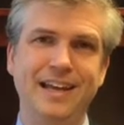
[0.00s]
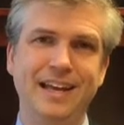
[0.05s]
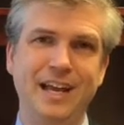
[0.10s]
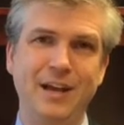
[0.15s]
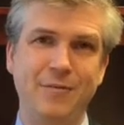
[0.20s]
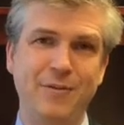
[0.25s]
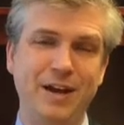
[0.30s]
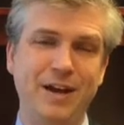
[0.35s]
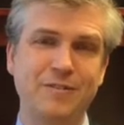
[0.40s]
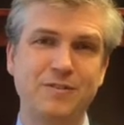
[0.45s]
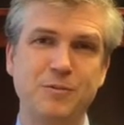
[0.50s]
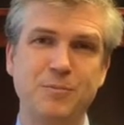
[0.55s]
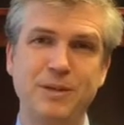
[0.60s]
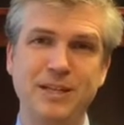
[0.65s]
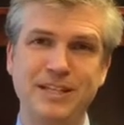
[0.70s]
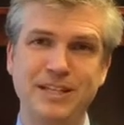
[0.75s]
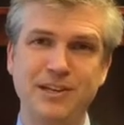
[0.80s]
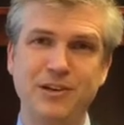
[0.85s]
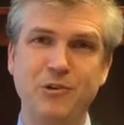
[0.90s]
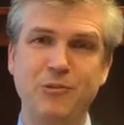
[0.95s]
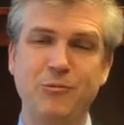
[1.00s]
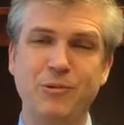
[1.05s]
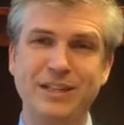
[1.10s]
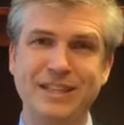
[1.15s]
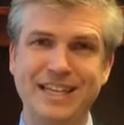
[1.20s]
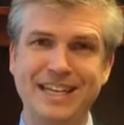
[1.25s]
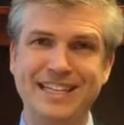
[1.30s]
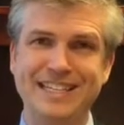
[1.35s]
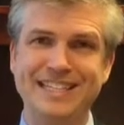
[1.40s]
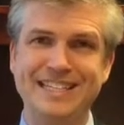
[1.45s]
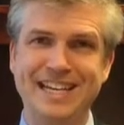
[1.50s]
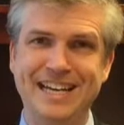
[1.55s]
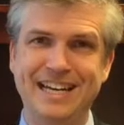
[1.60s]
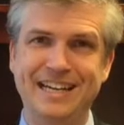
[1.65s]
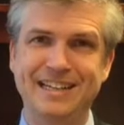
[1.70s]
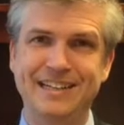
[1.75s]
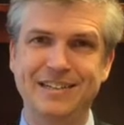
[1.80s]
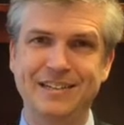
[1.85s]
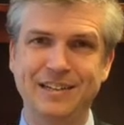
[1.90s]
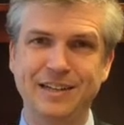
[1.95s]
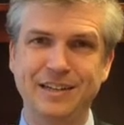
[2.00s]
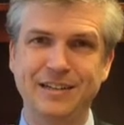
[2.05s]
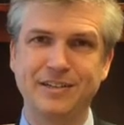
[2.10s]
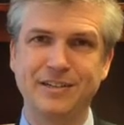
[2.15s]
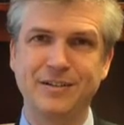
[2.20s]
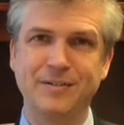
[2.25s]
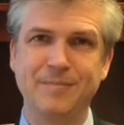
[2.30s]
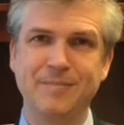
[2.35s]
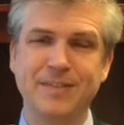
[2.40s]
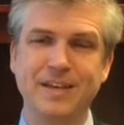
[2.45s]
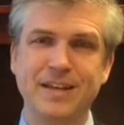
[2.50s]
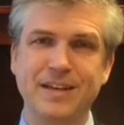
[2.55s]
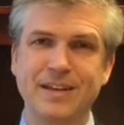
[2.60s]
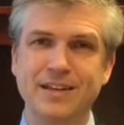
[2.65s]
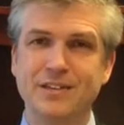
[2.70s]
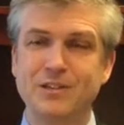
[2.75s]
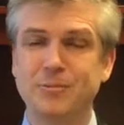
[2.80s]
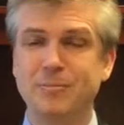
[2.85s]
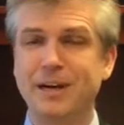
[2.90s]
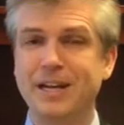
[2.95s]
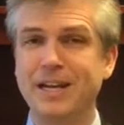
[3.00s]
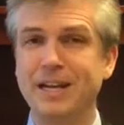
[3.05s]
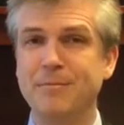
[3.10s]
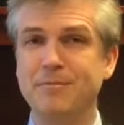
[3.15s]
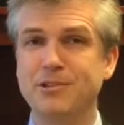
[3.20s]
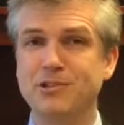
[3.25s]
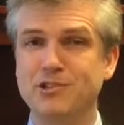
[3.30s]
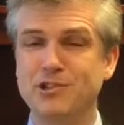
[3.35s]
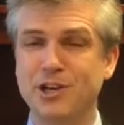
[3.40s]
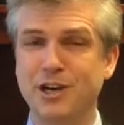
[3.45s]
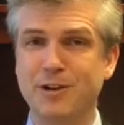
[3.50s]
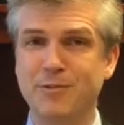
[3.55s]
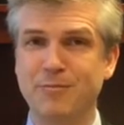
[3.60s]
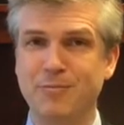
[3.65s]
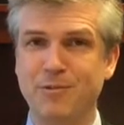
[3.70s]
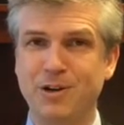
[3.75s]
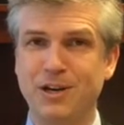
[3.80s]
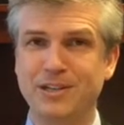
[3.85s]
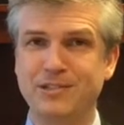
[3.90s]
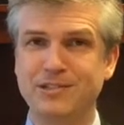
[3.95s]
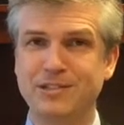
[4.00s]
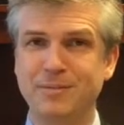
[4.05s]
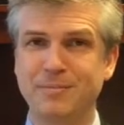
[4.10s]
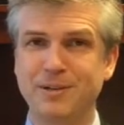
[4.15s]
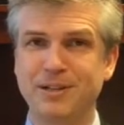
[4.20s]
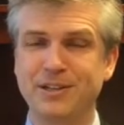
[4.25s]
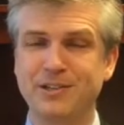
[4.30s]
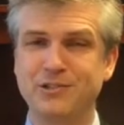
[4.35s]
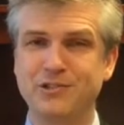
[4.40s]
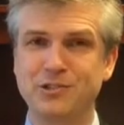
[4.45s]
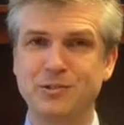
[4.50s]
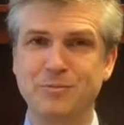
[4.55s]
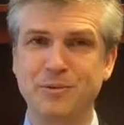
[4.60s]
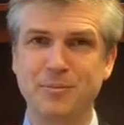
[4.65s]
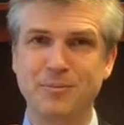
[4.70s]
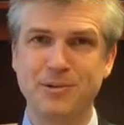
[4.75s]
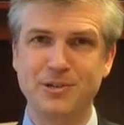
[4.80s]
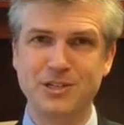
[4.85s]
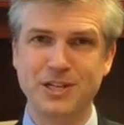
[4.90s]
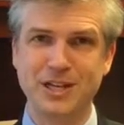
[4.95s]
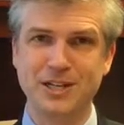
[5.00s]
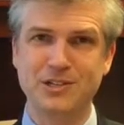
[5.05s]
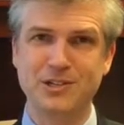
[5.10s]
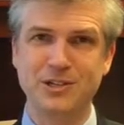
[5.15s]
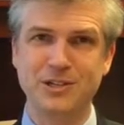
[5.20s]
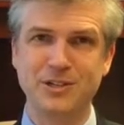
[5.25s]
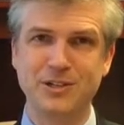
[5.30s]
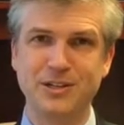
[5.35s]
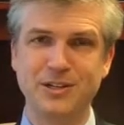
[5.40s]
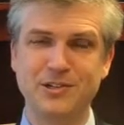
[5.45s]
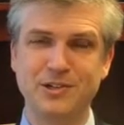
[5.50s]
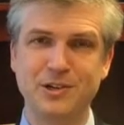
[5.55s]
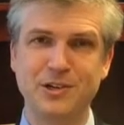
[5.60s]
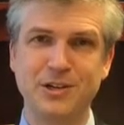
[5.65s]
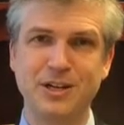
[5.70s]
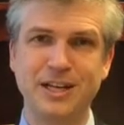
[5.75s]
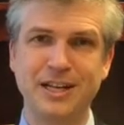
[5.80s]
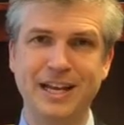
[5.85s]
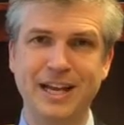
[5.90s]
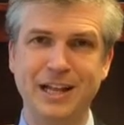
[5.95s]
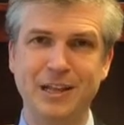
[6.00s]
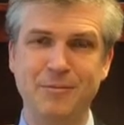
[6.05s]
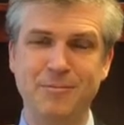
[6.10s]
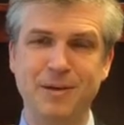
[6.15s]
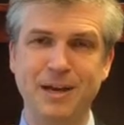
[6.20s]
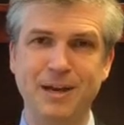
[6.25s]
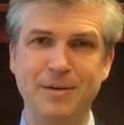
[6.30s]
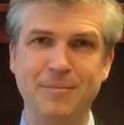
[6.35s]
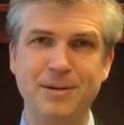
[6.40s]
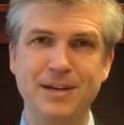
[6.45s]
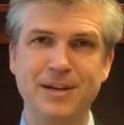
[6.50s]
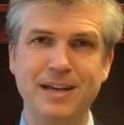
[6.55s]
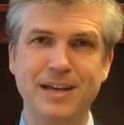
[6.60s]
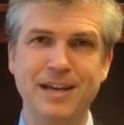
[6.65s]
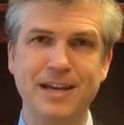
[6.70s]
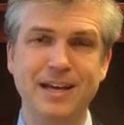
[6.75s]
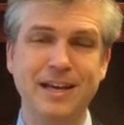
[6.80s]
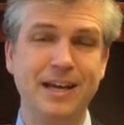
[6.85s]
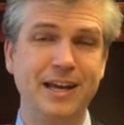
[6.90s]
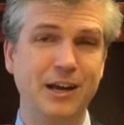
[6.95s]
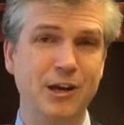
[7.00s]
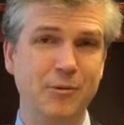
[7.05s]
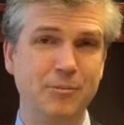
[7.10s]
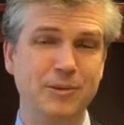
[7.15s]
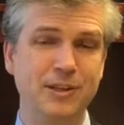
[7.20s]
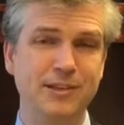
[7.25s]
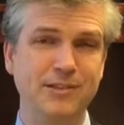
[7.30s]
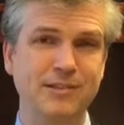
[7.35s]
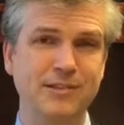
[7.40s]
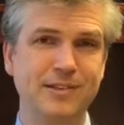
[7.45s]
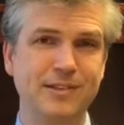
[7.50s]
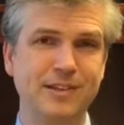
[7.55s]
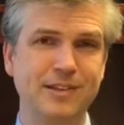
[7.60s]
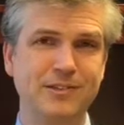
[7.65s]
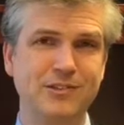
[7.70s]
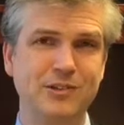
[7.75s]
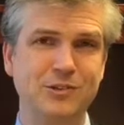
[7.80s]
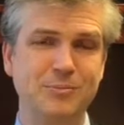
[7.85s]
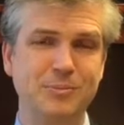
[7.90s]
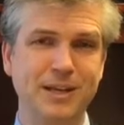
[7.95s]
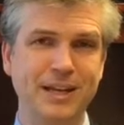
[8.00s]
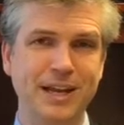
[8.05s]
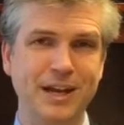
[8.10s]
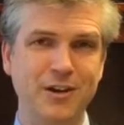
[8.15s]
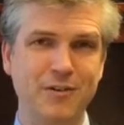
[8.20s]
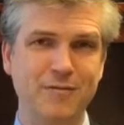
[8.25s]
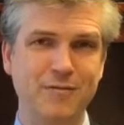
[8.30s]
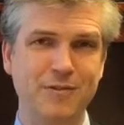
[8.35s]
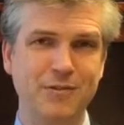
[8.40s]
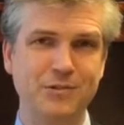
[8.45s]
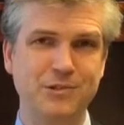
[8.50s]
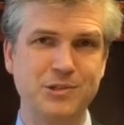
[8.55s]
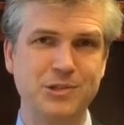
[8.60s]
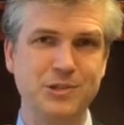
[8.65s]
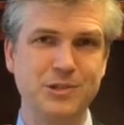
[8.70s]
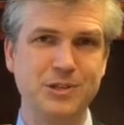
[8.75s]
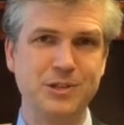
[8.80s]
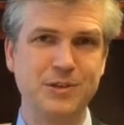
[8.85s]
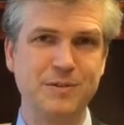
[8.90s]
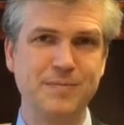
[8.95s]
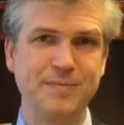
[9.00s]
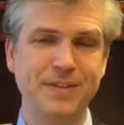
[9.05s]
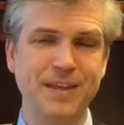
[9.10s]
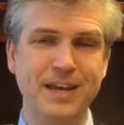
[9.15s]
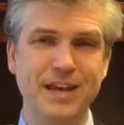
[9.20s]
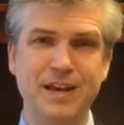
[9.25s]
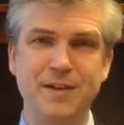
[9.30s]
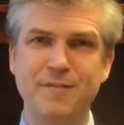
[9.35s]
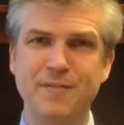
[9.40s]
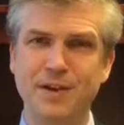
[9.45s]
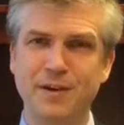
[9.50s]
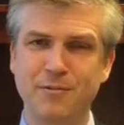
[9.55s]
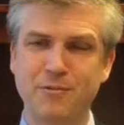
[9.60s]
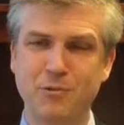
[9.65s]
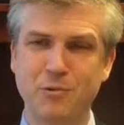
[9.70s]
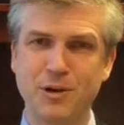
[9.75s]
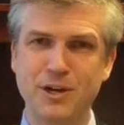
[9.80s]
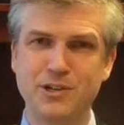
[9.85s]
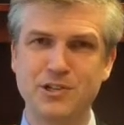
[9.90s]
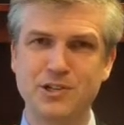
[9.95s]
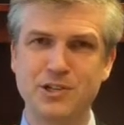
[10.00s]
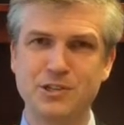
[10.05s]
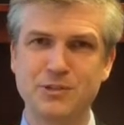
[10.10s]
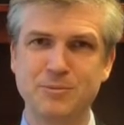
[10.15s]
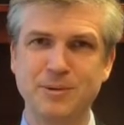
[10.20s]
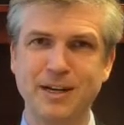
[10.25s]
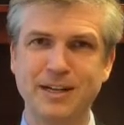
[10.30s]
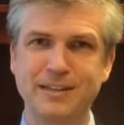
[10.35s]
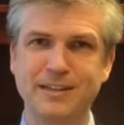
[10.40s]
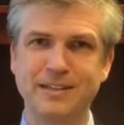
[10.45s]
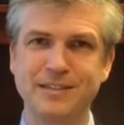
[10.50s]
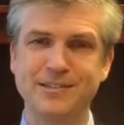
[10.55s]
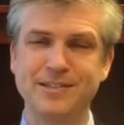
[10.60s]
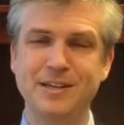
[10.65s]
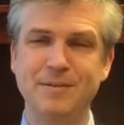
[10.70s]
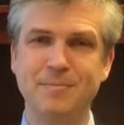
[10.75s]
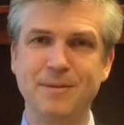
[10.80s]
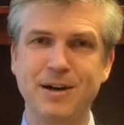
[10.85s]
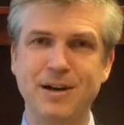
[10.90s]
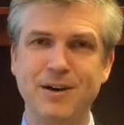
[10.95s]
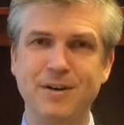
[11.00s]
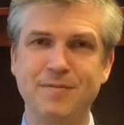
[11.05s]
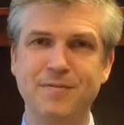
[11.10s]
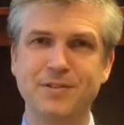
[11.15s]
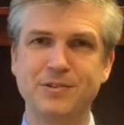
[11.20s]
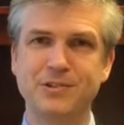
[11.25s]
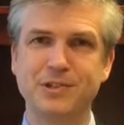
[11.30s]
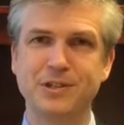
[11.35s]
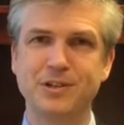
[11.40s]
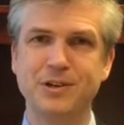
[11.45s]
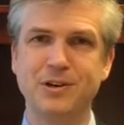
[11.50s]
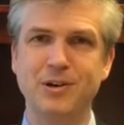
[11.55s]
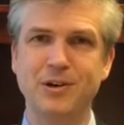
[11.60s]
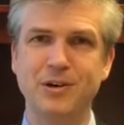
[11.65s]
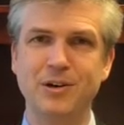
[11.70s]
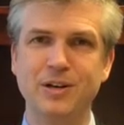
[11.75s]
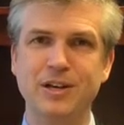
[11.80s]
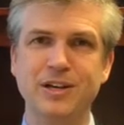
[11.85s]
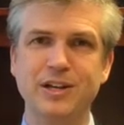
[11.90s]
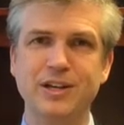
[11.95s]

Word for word: and we have to be dealing with a debt collector. So my name is John Watts. I'm a consumer protection attorney in Alabama, and I hope this, this has been helpful to you. If you have questions about this, give my office a call,